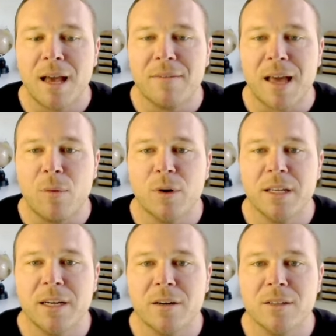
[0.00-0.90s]
I've got one
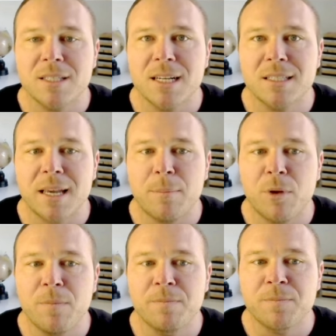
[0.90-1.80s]
here as an
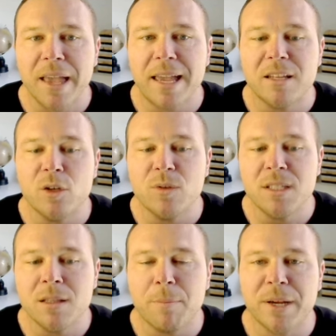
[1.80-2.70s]
example, and
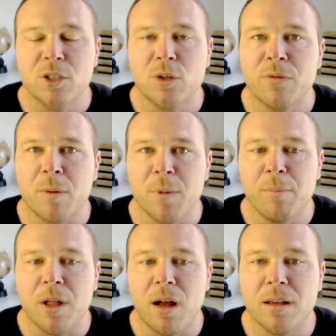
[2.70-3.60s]
using the picture from the
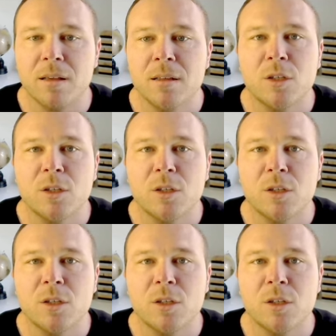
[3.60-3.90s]
blog,